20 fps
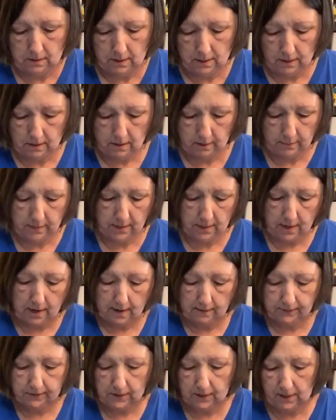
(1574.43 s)
Okay, and I'm going to
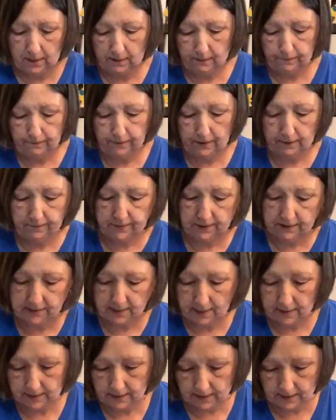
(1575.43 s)
have to kind of fluff these
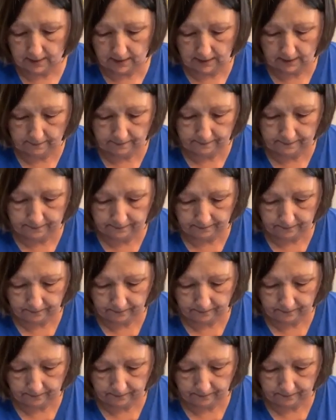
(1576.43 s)
out again.